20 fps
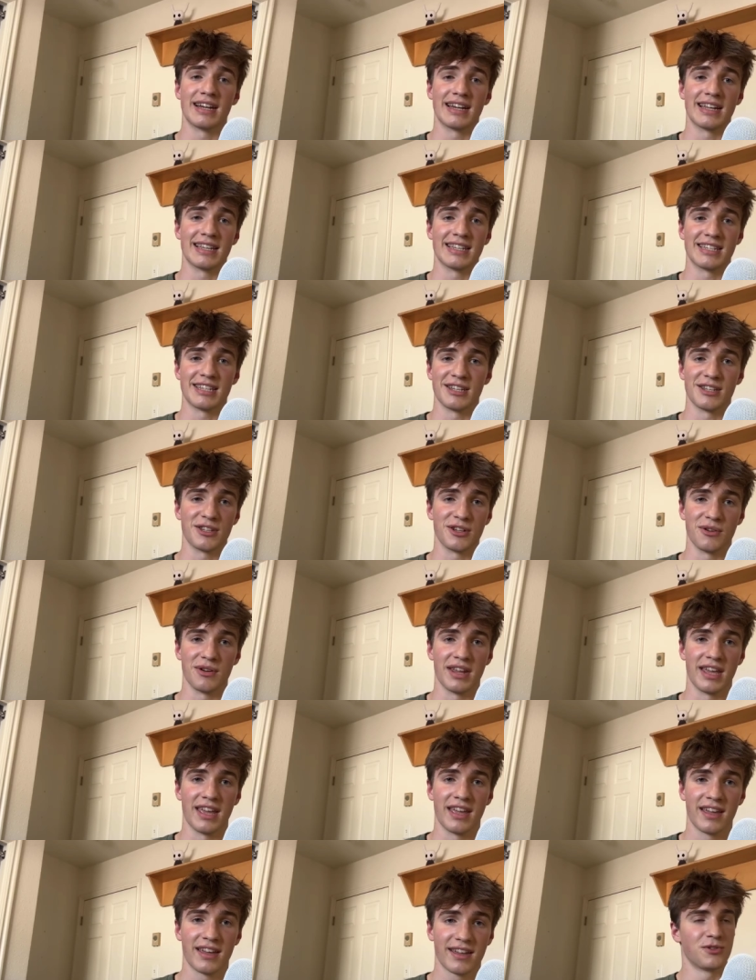than it is in
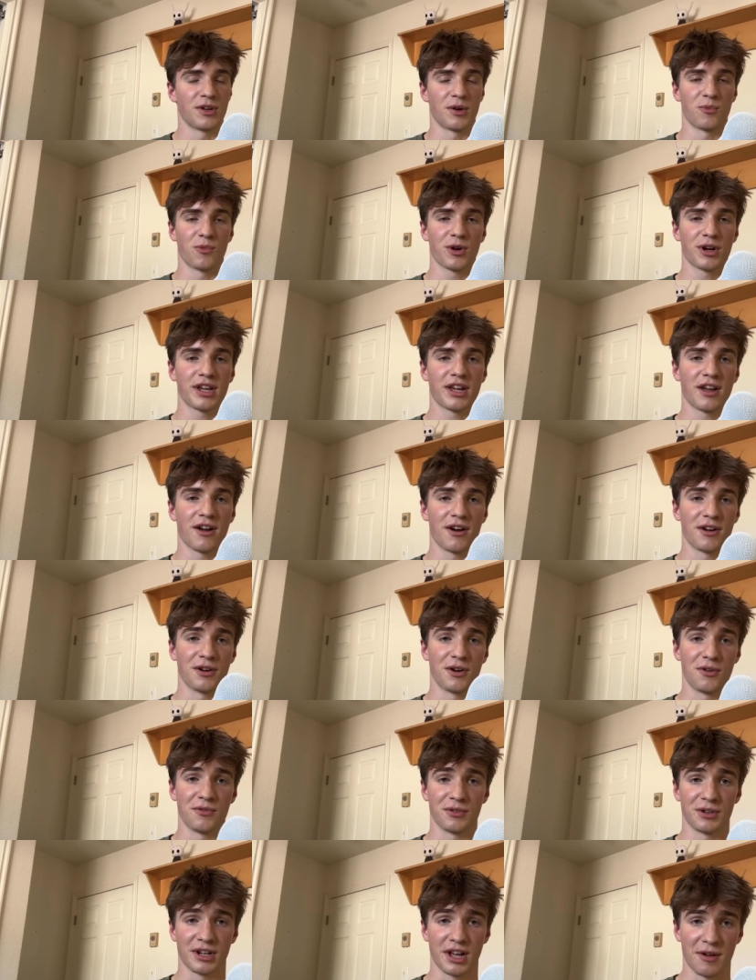2D, so I'm working on
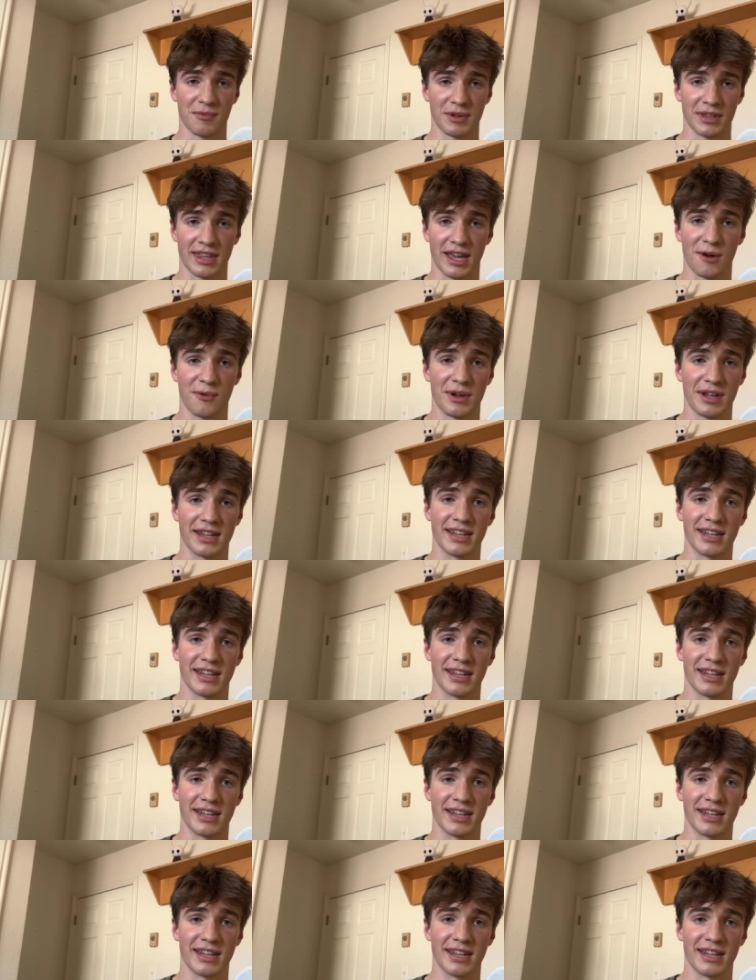overcoming that